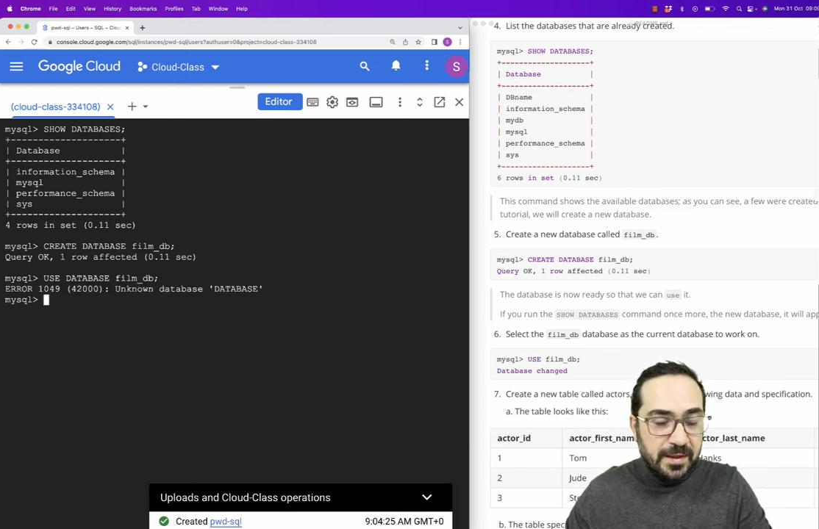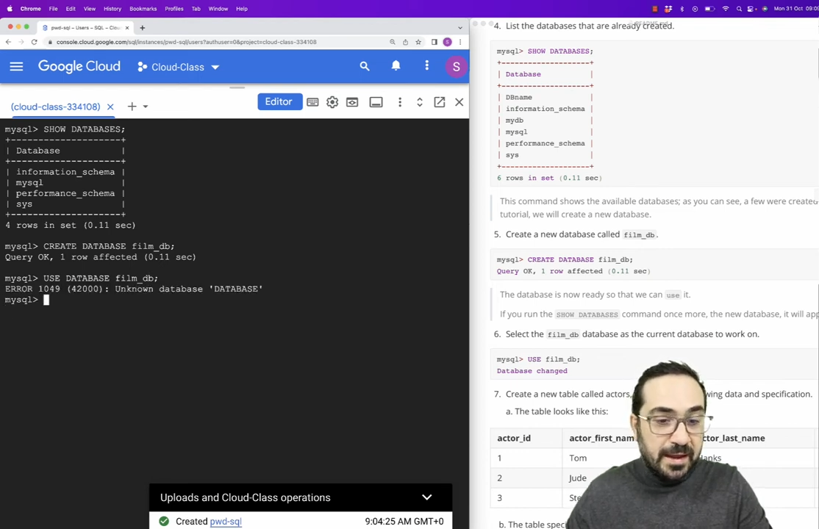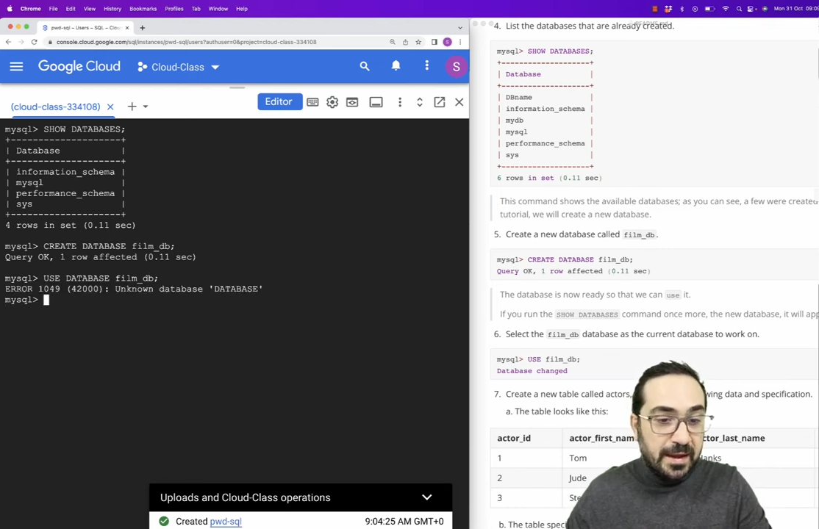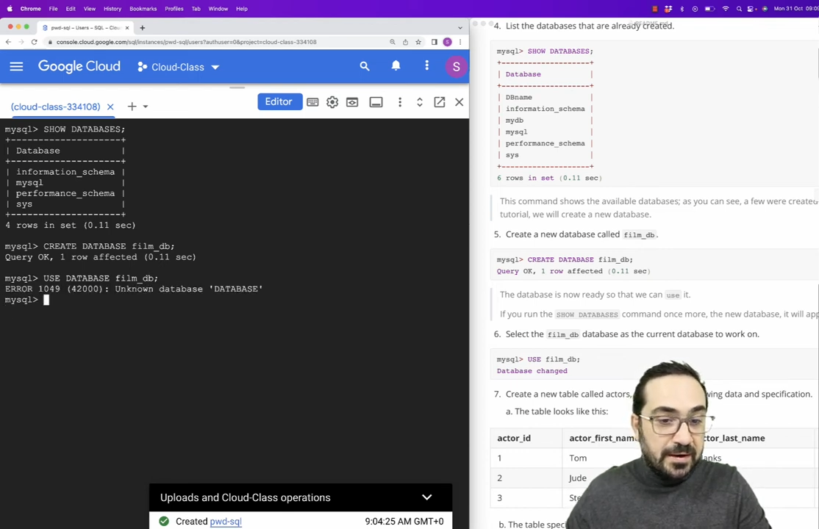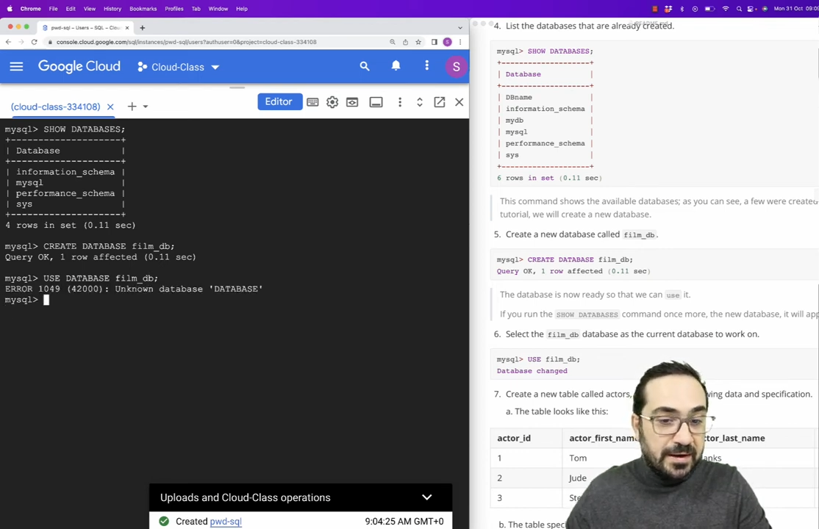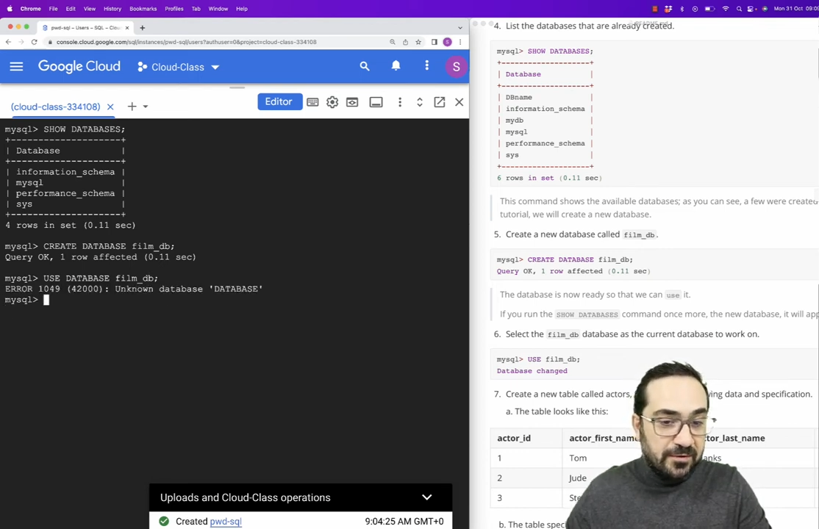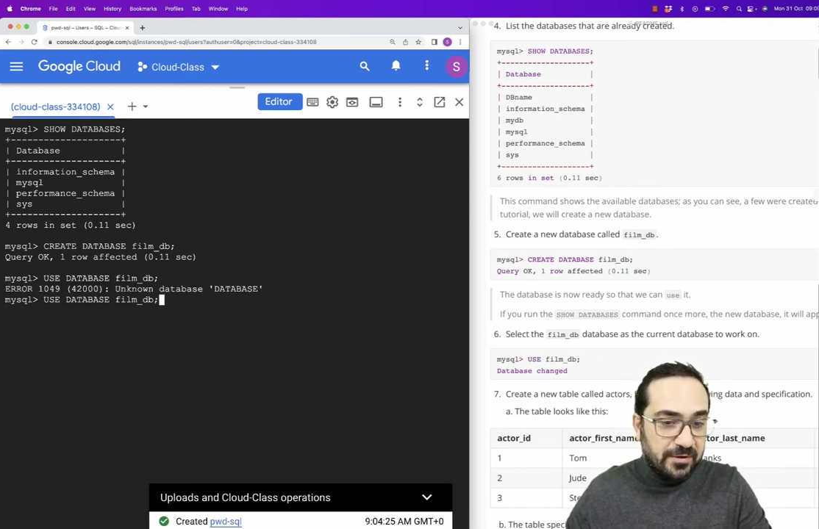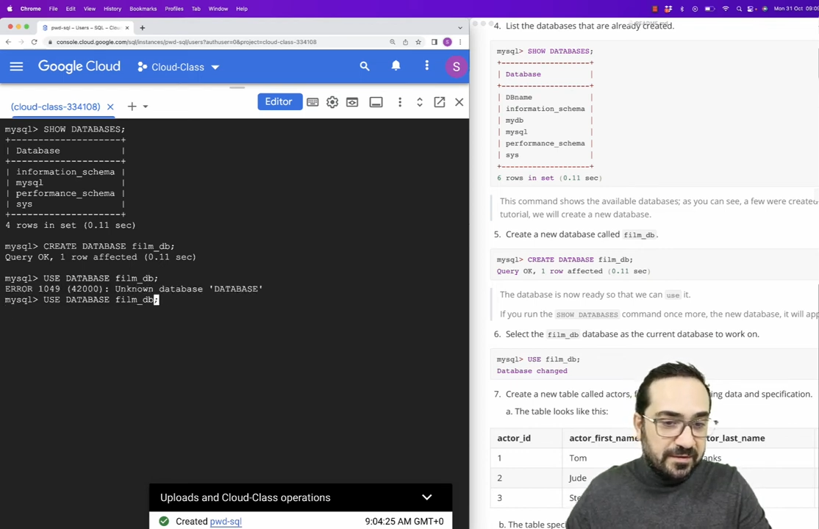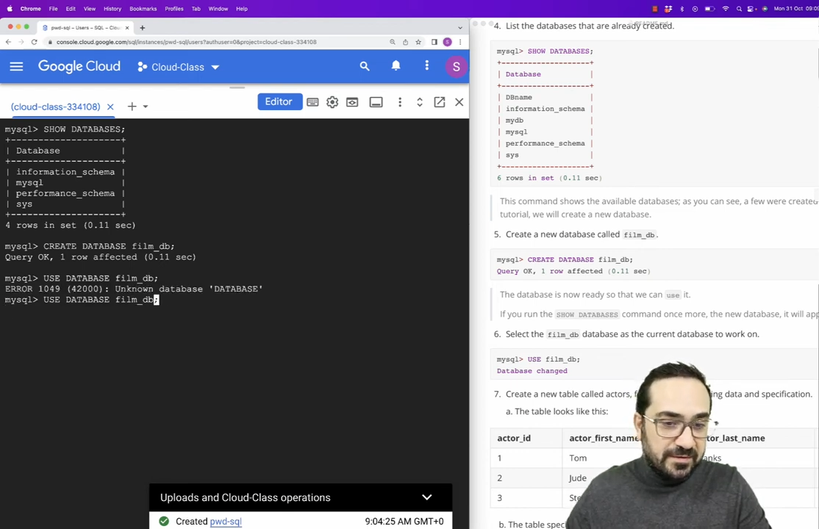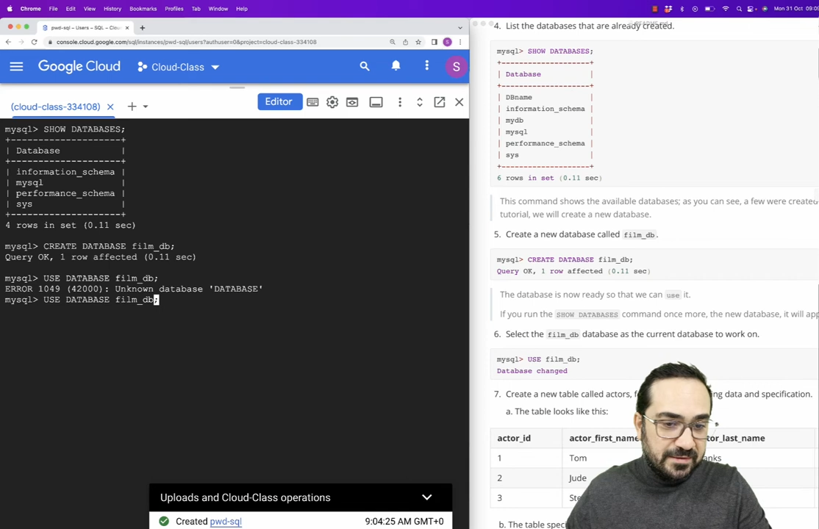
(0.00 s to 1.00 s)
Uh, in our
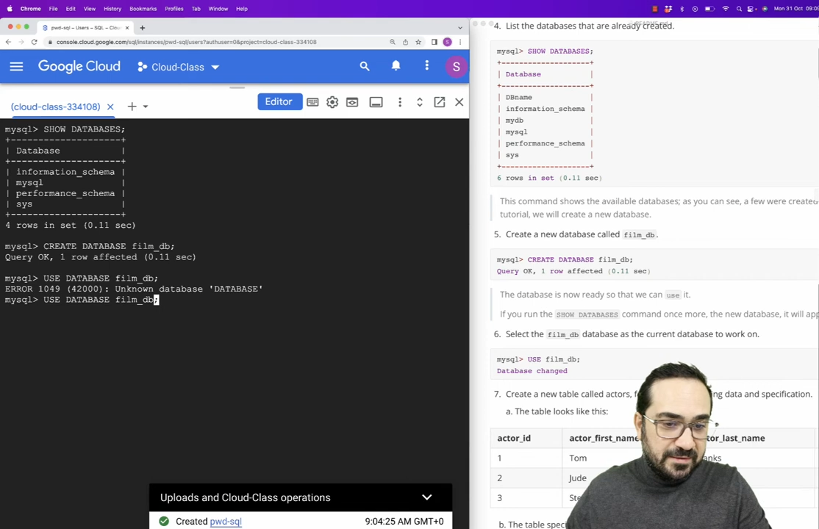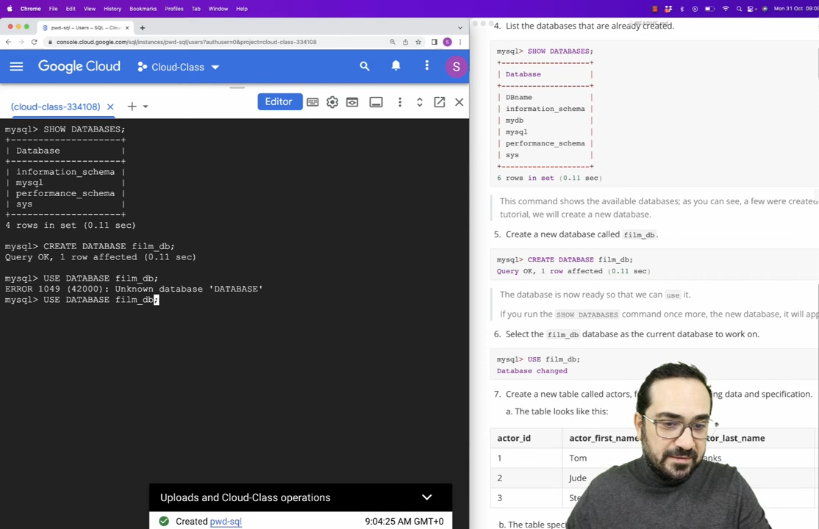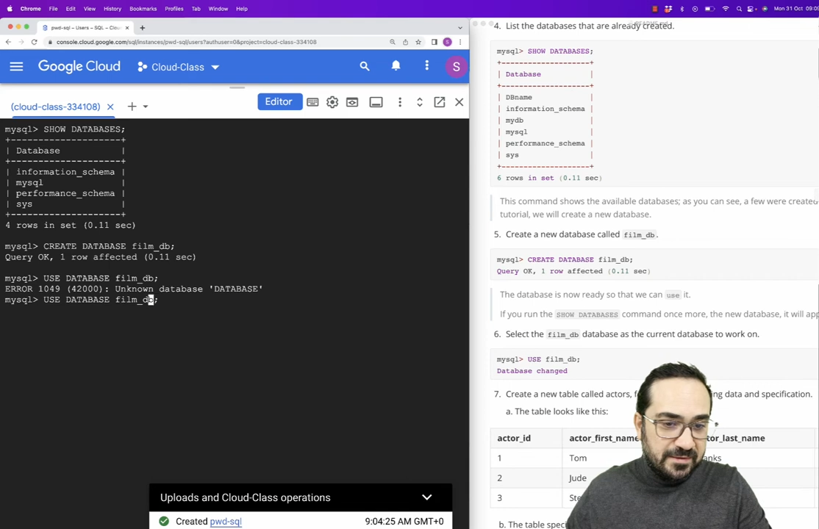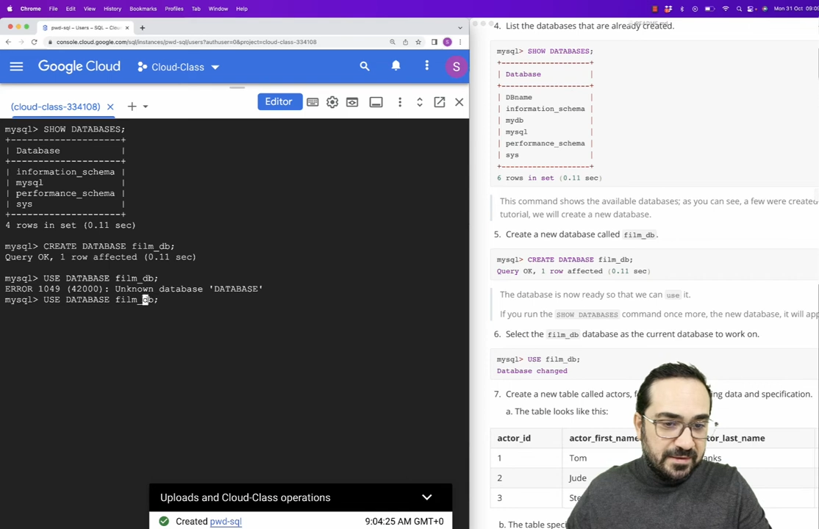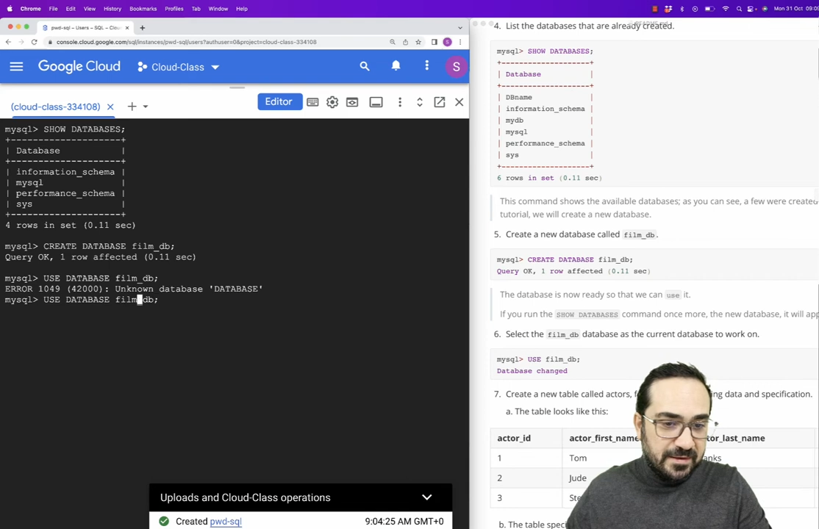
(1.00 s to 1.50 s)
case, I just did